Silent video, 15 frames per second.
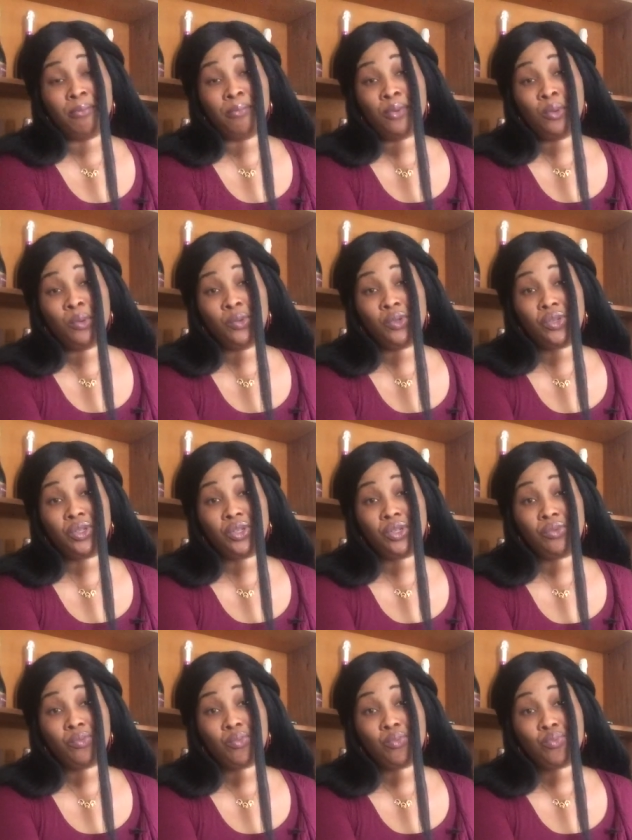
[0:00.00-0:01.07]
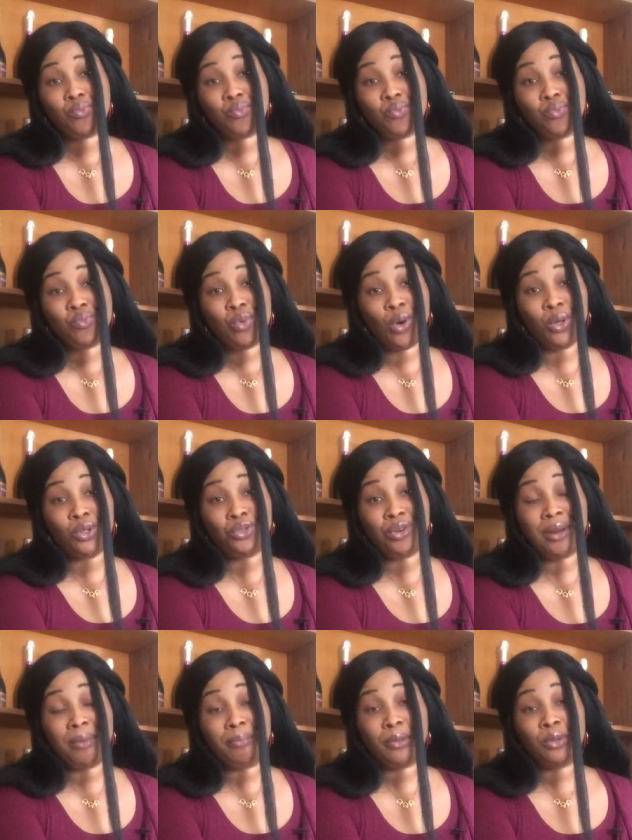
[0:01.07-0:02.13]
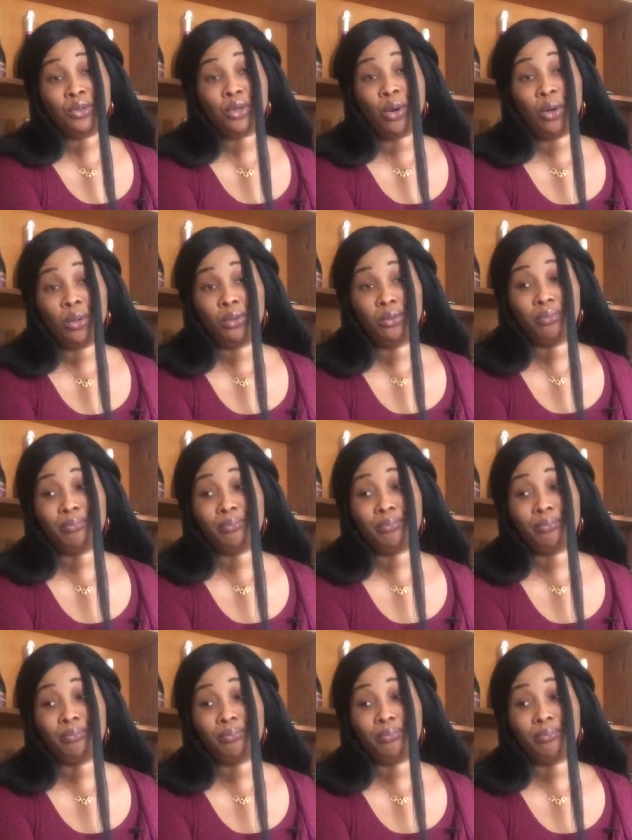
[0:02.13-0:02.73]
bruised or trampled on.